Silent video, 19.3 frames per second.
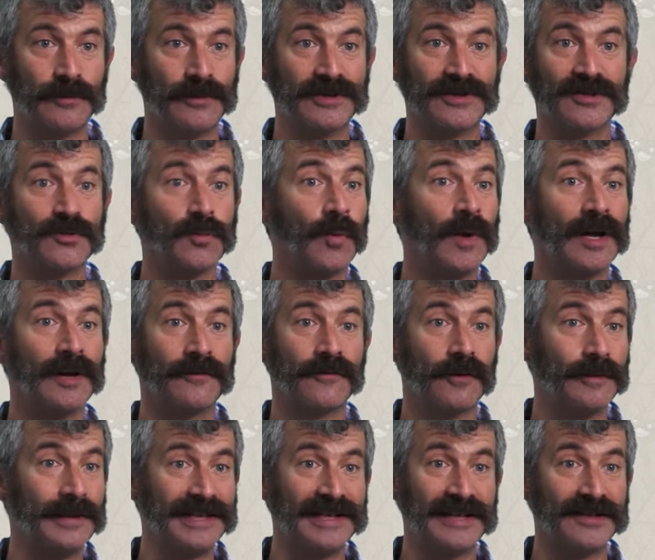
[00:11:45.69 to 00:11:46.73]
which is wild
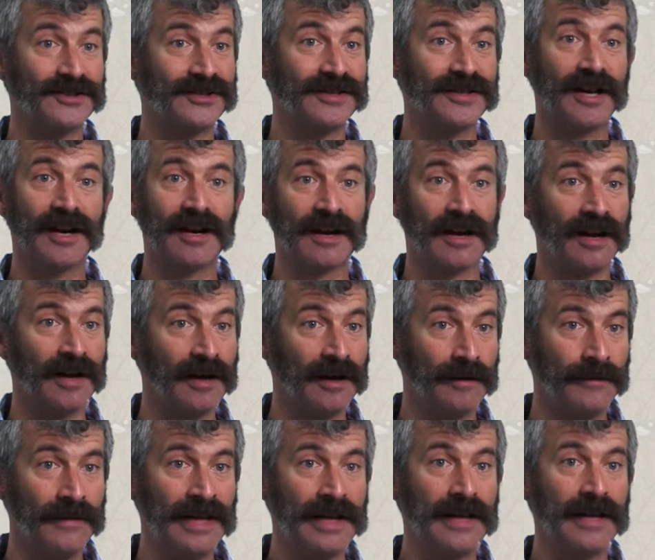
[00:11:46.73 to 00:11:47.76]

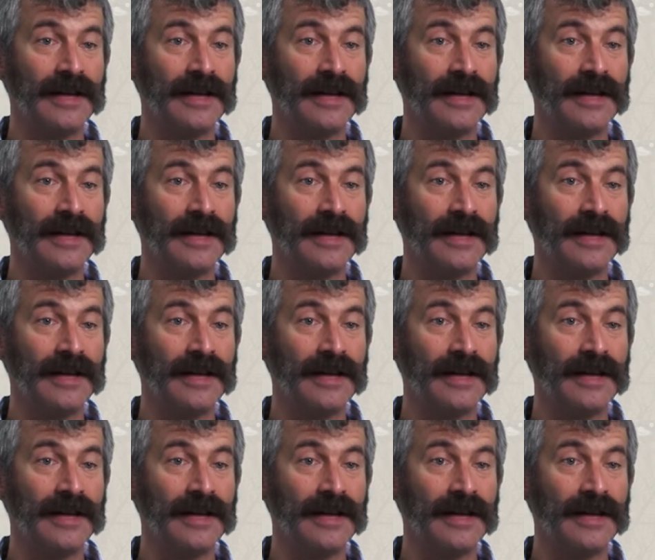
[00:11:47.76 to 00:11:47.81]
wildfermentation.com.